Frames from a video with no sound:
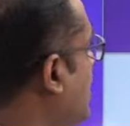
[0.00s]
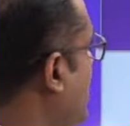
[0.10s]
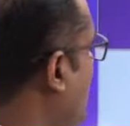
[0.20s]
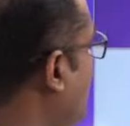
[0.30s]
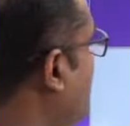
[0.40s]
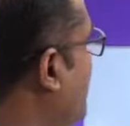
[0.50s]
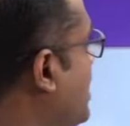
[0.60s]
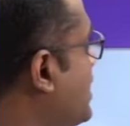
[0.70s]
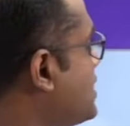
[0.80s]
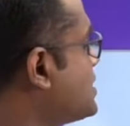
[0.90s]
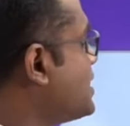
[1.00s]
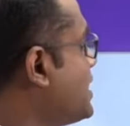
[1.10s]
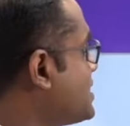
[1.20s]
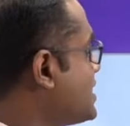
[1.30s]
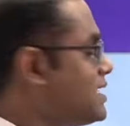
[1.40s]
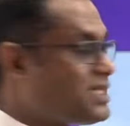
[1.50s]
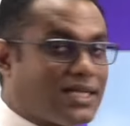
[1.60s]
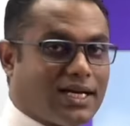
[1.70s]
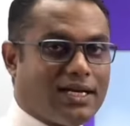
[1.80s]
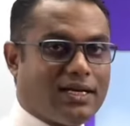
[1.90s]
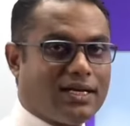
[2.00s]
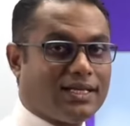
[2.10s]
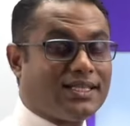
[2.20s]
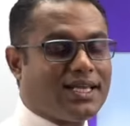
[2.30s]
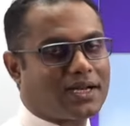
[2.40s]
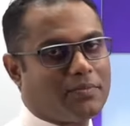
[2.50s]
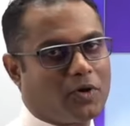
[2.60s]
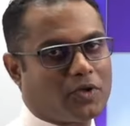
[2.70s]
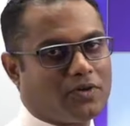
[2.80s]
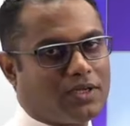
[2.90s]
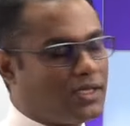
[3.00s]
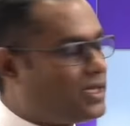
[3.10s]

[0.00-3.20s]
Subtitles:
Number one is essential theory module.